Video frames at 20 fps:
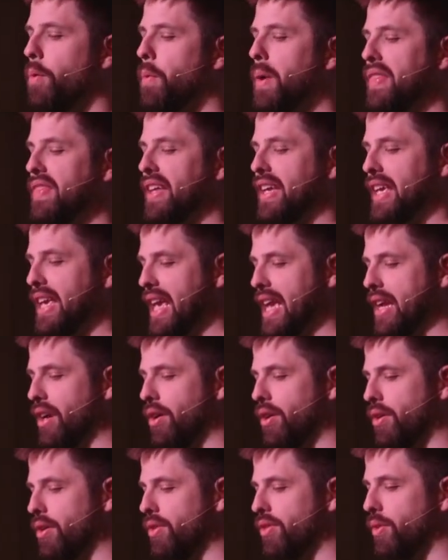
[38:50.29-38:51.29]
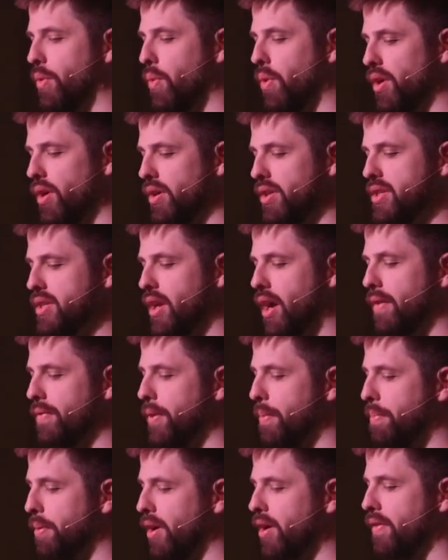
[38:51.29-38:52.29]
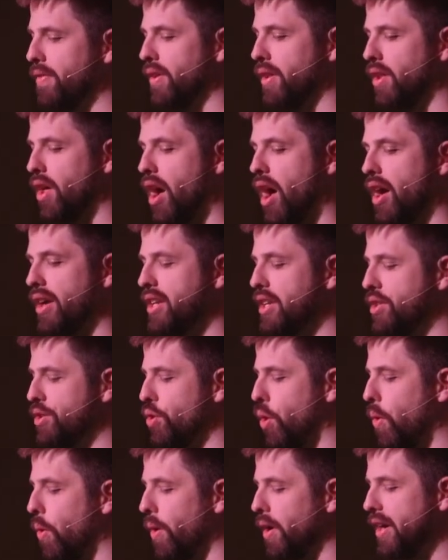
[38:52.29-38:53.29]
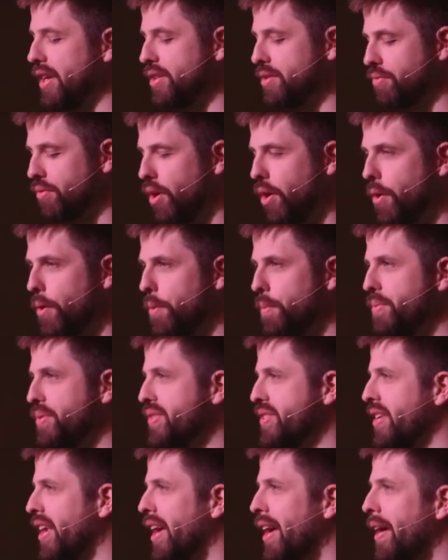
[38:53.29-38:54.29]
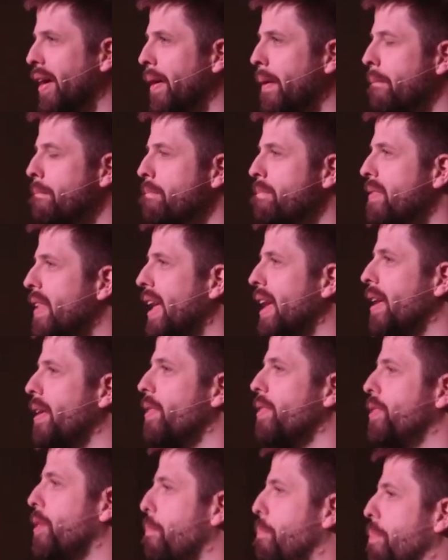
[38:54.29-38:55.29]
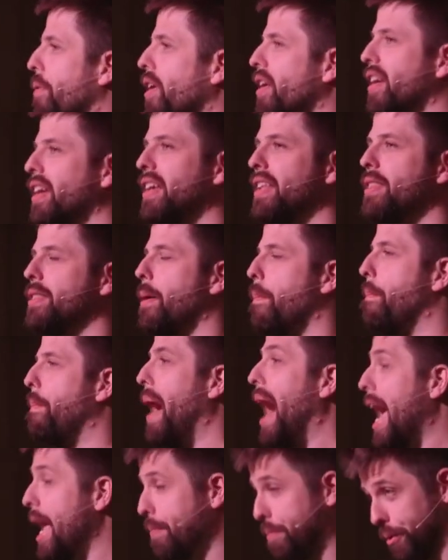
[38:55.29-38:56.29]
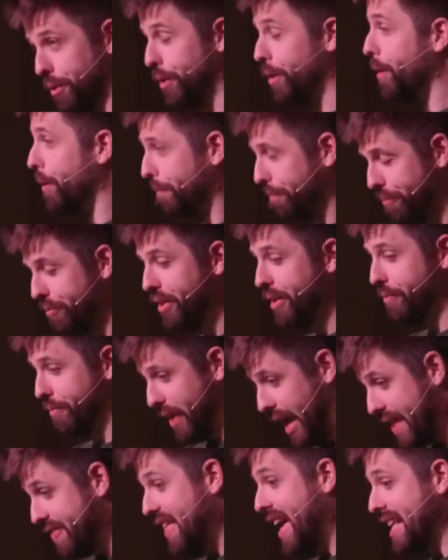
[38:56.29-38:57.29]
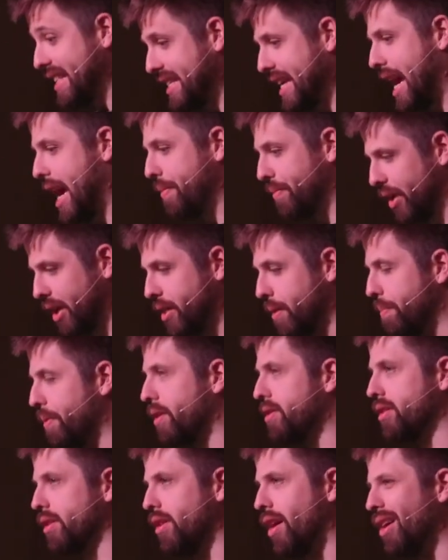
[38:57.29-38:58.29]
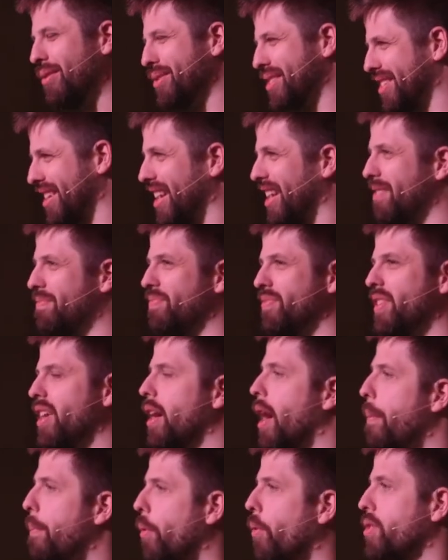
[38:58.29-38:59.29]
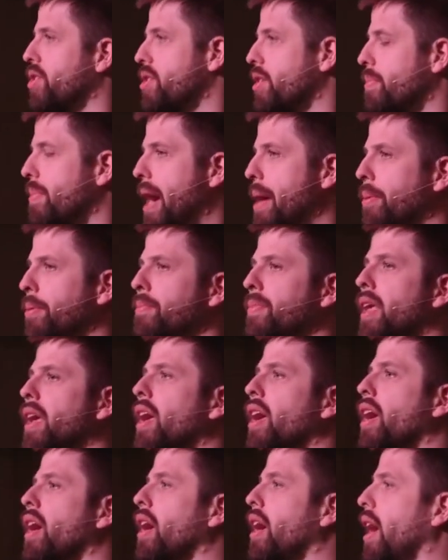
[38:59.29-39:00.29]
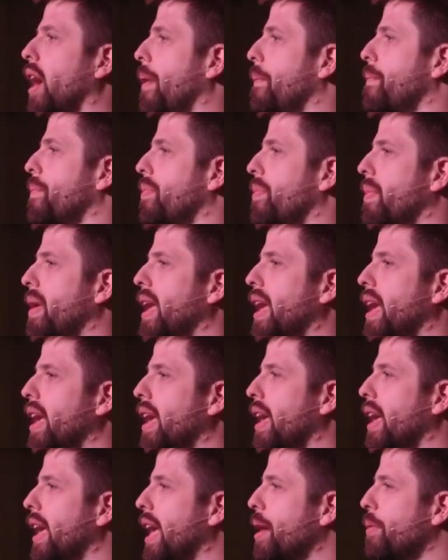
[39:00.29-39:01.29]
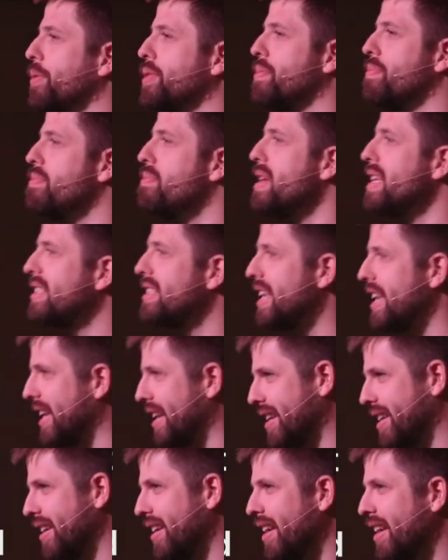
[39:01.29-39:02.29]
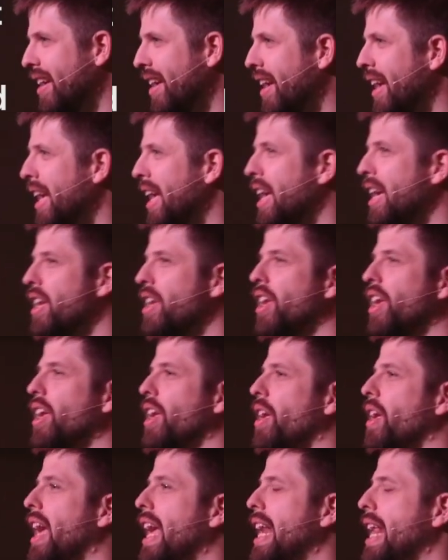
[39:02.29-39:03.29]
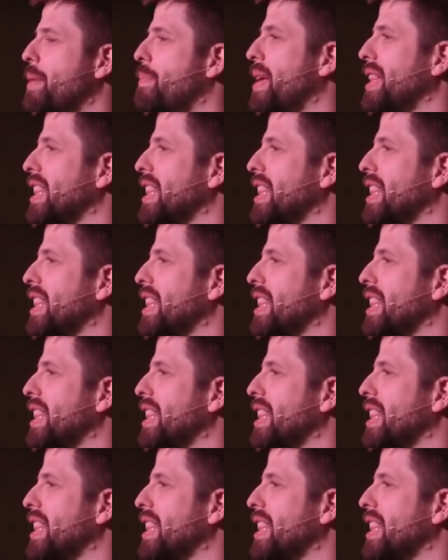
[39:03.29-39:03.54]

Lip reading: When the king heard the words of the book of the law, he tore his robes. The book, the Bible, at that time, like the book of the law was like a portion of the Bible. It was missing. It had